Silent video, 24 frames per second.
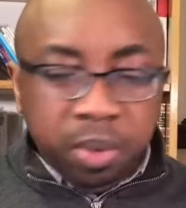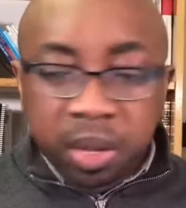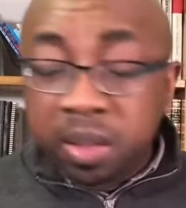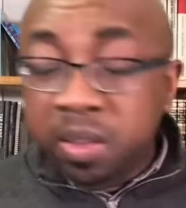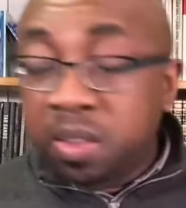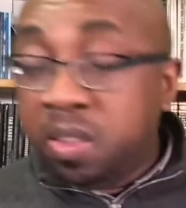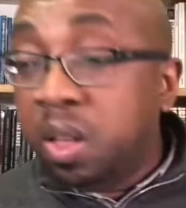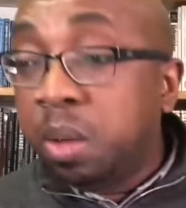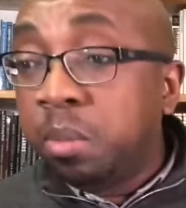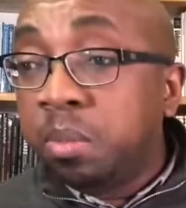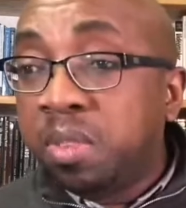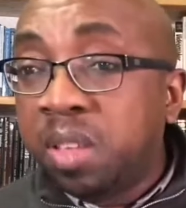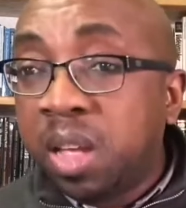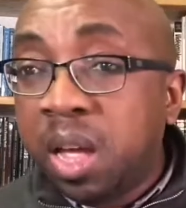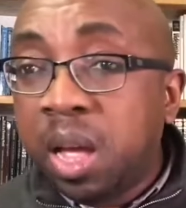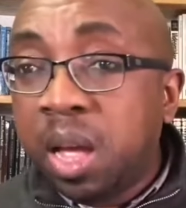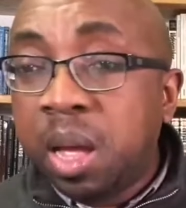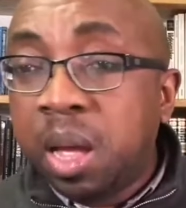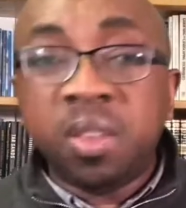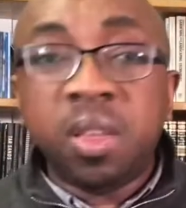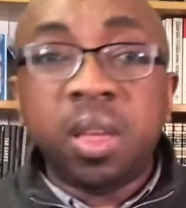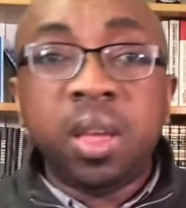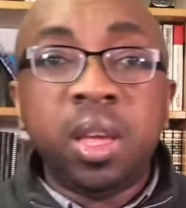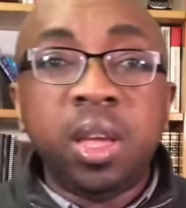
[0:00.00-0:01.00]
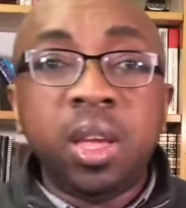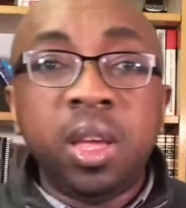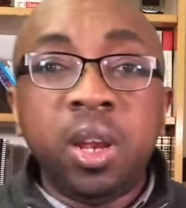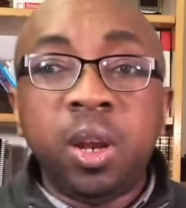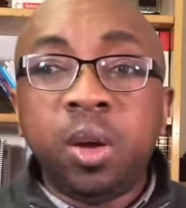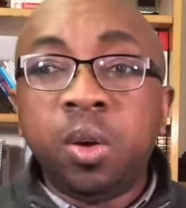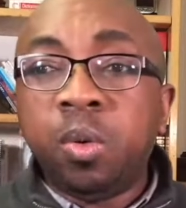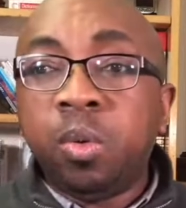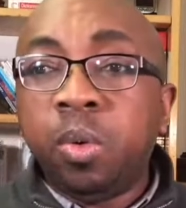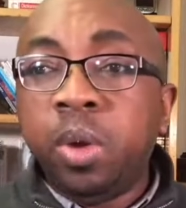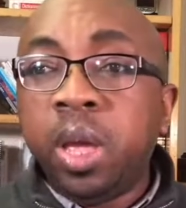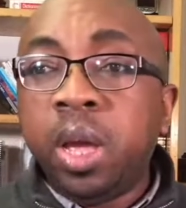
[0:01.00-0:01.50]
And sometimes, you know,
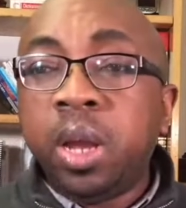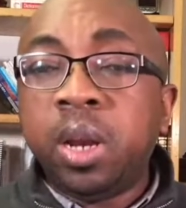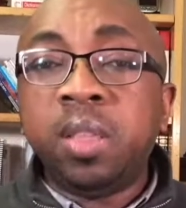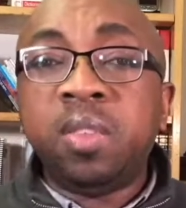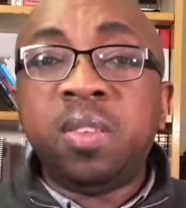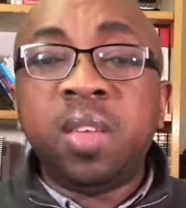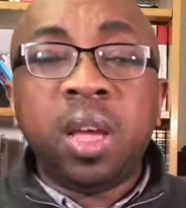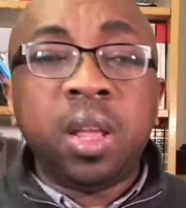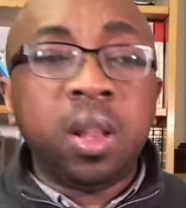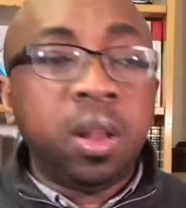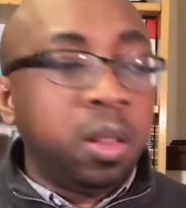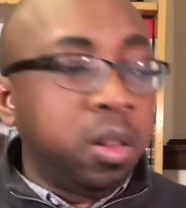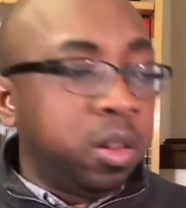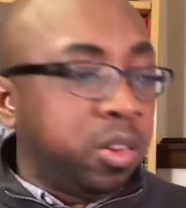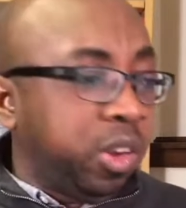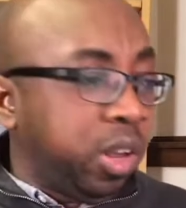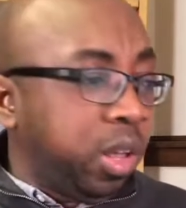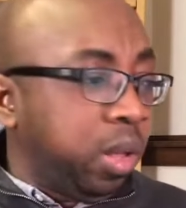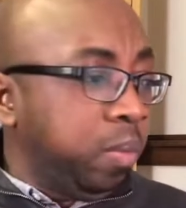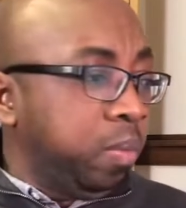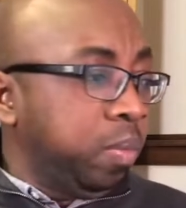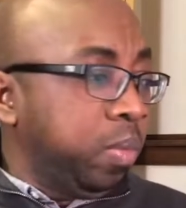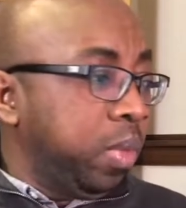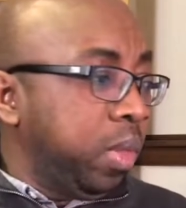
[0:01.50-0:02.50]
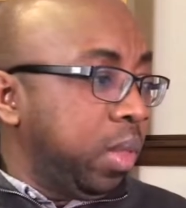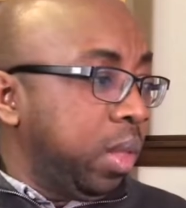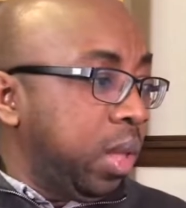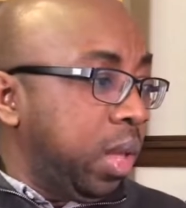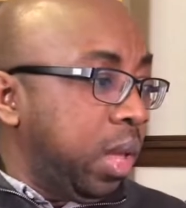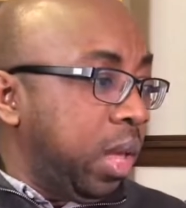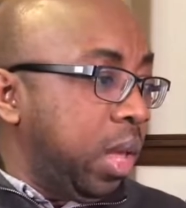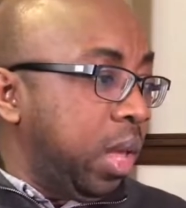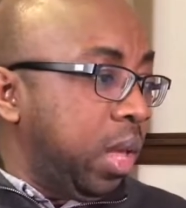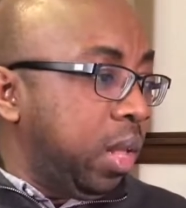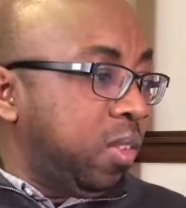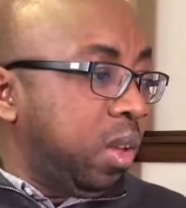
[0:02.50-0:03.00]
we are in a technology
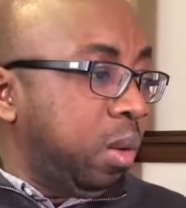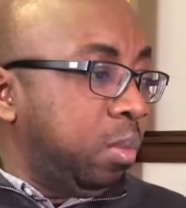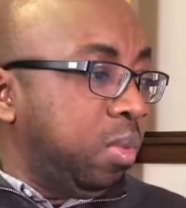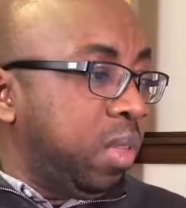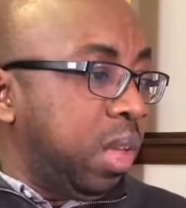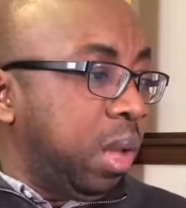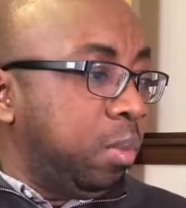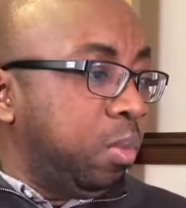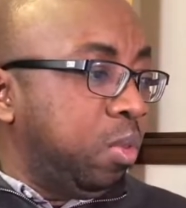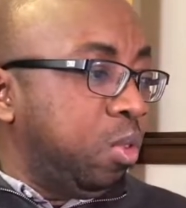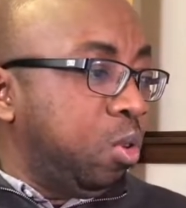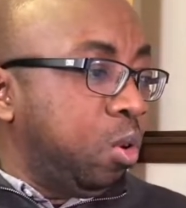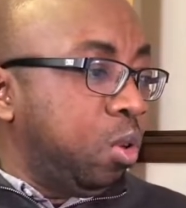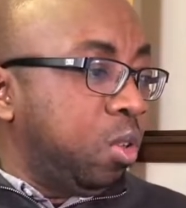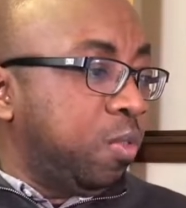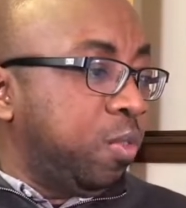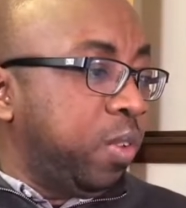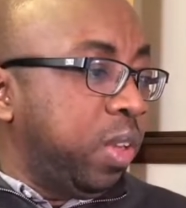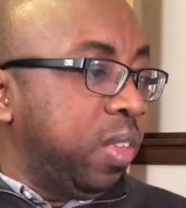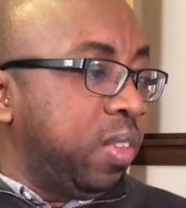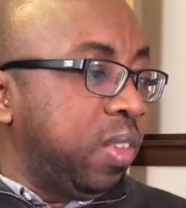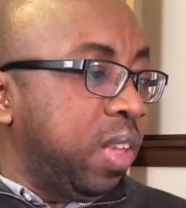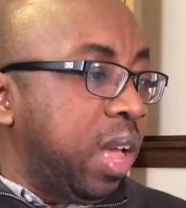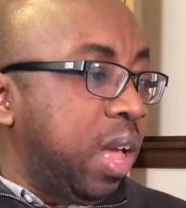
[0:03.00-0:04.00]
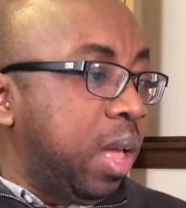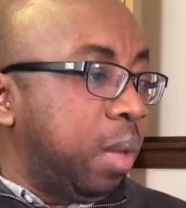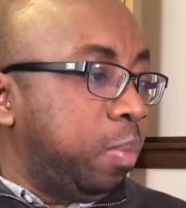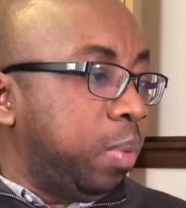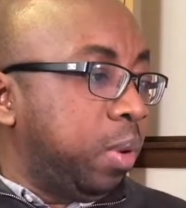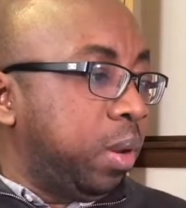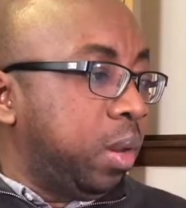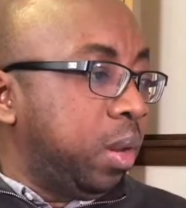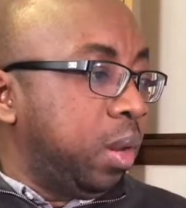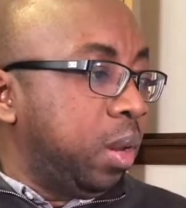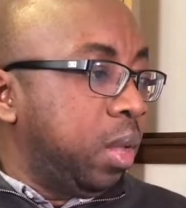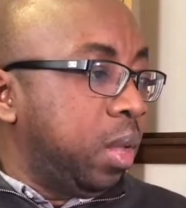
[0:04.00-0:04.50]
and sometimes those things
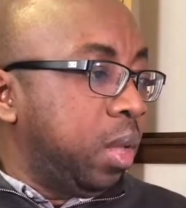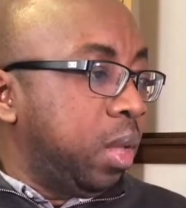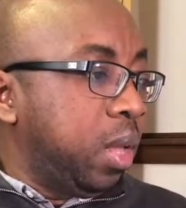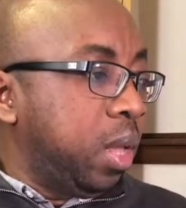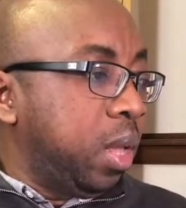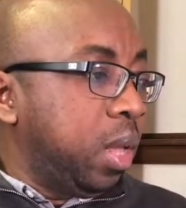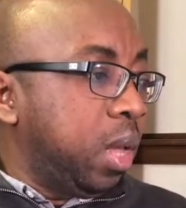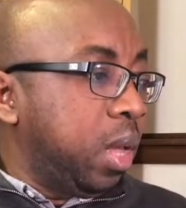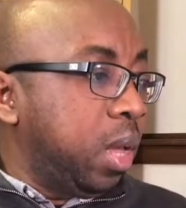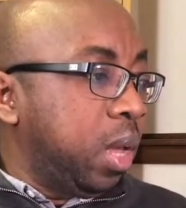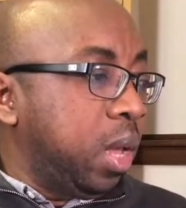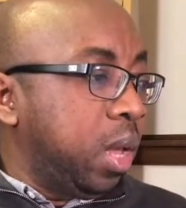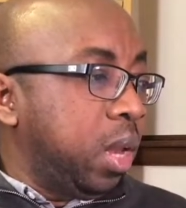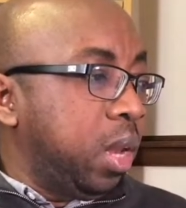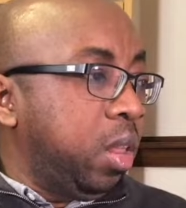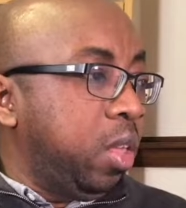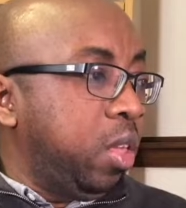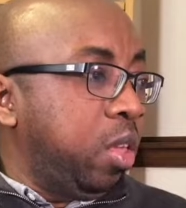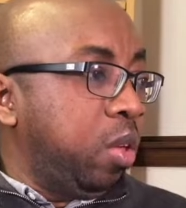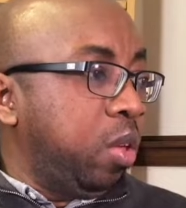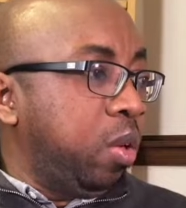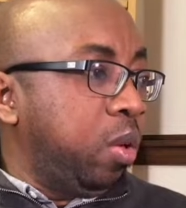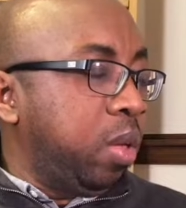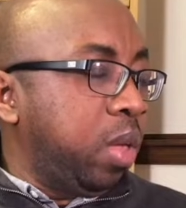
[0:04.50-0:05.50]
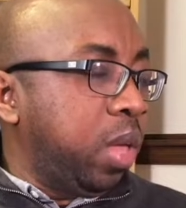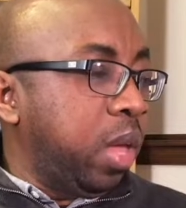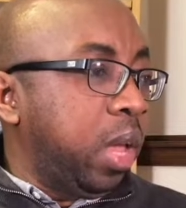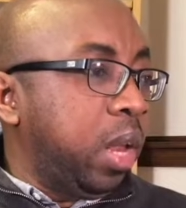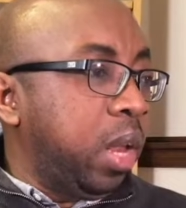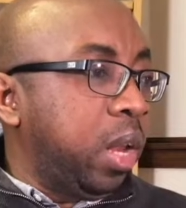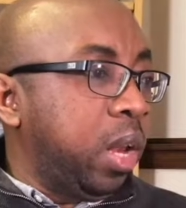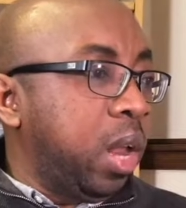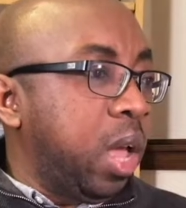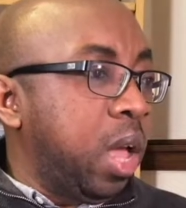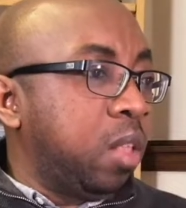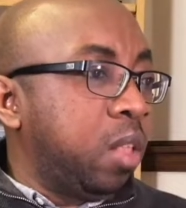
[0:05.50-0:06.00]
happen and you
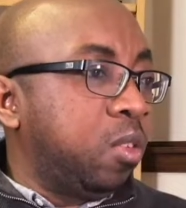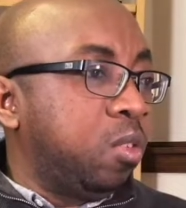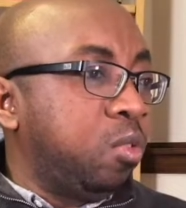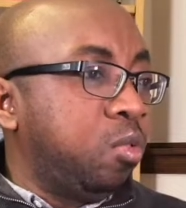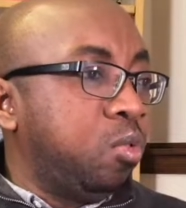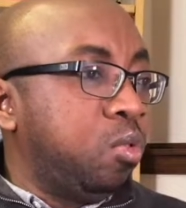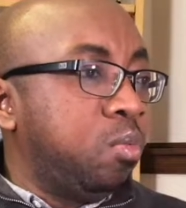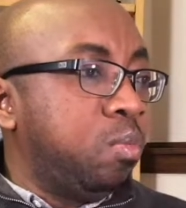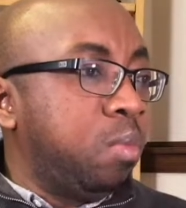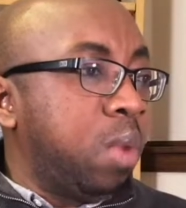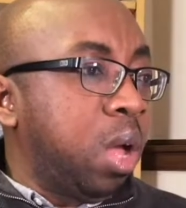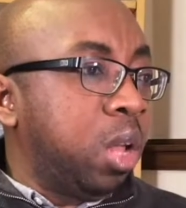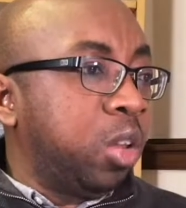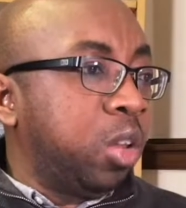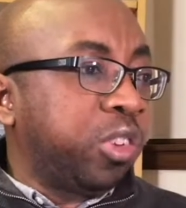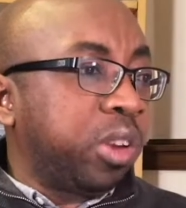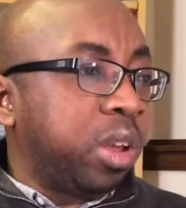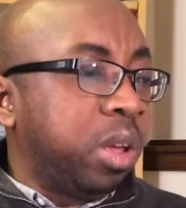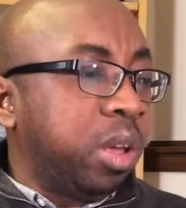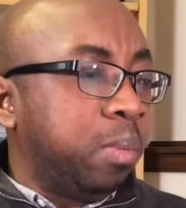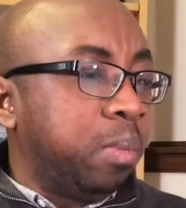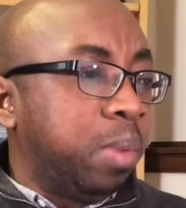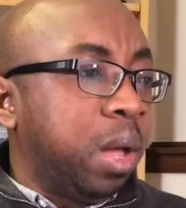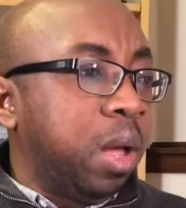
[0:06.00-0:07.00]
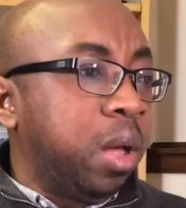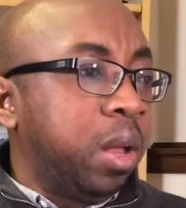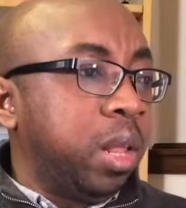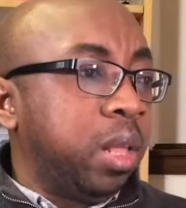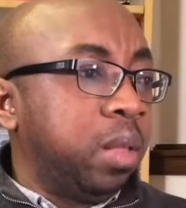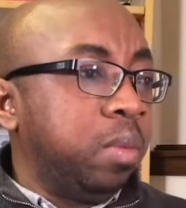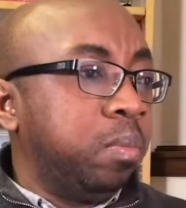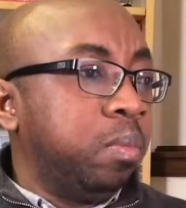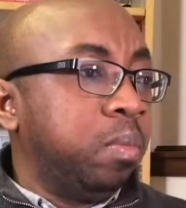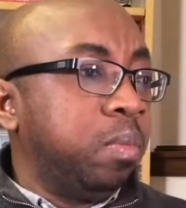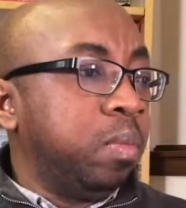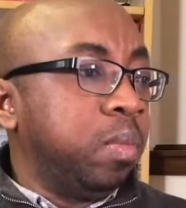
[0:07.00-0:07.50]
cannot do much about it.
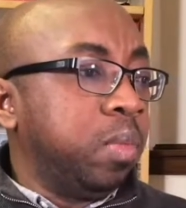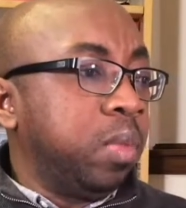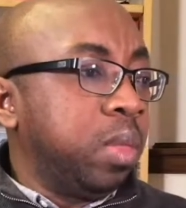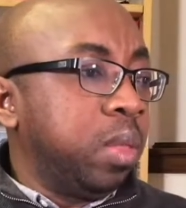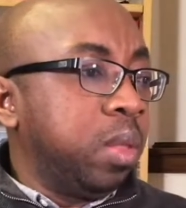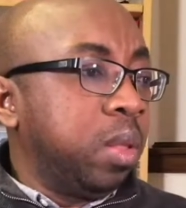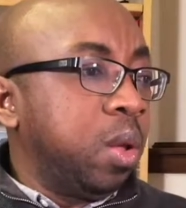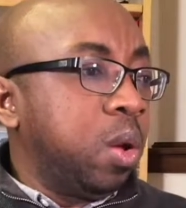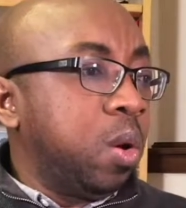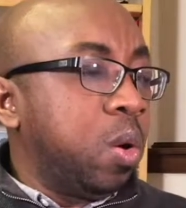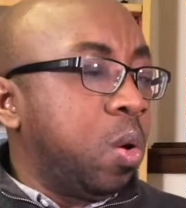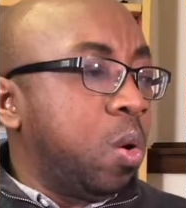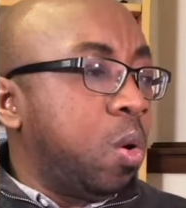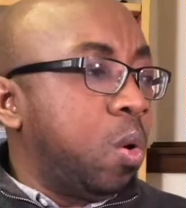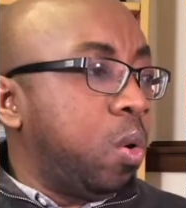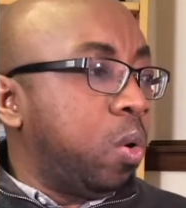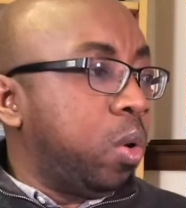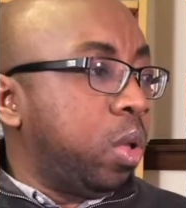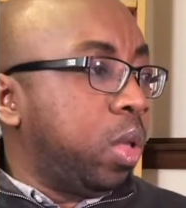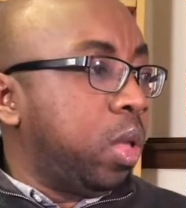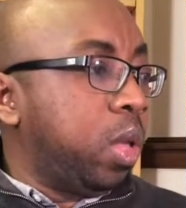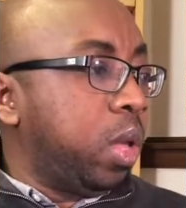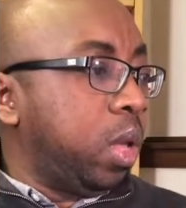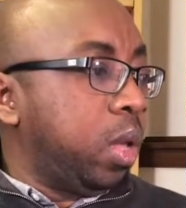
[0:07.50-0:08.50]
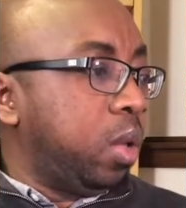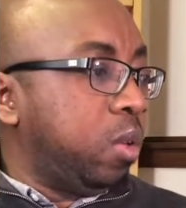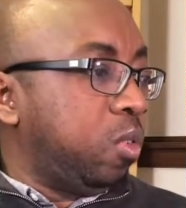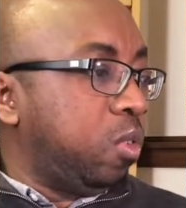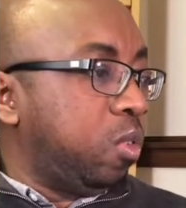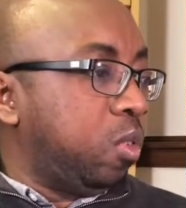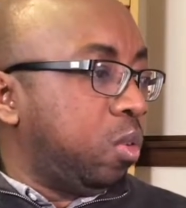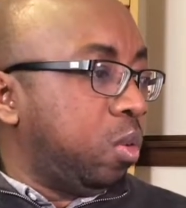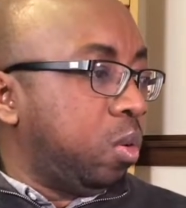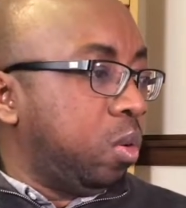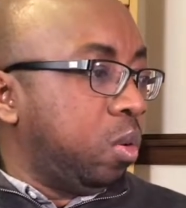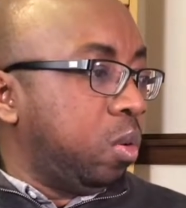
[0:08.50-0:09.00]
Okay,
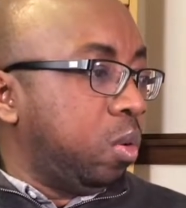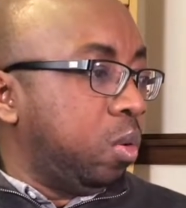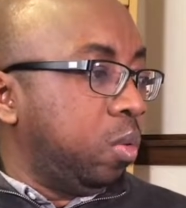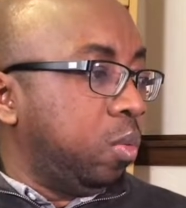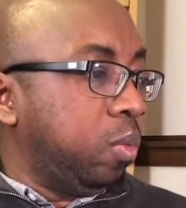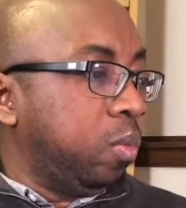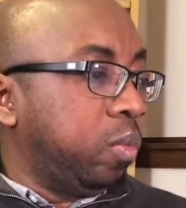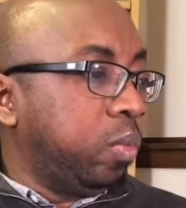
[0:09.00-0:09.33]
so